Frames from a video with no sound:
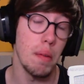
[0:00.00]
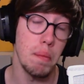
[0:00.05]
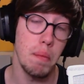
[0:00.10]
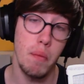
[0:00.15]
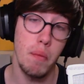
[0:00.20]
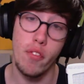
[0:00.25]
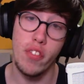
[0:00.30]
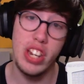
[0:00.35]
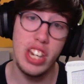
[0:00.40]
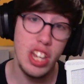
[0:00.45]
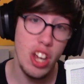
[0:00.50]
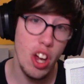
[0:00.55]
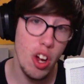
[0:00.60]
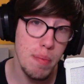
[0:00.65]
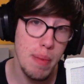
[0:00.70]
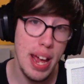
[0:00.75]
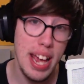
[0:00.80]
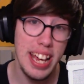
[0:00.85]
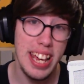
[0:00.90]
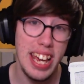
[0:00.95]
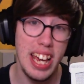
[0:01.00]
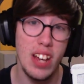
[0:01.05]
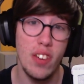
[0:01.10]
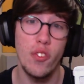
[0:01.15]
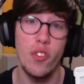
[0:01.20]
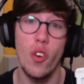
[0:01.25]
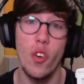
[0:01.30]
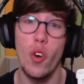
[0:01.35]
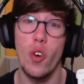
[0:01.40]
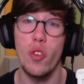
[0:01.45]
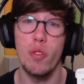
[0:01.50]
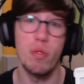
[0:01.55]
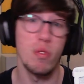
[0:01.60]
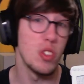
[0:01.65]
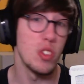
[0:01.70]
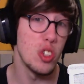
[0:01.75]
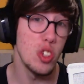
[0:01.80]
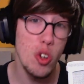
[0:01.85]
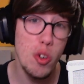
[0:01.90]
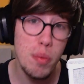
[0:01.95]
video making, for
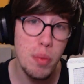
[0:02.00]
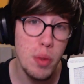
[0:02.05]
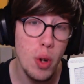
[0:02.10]
Zoom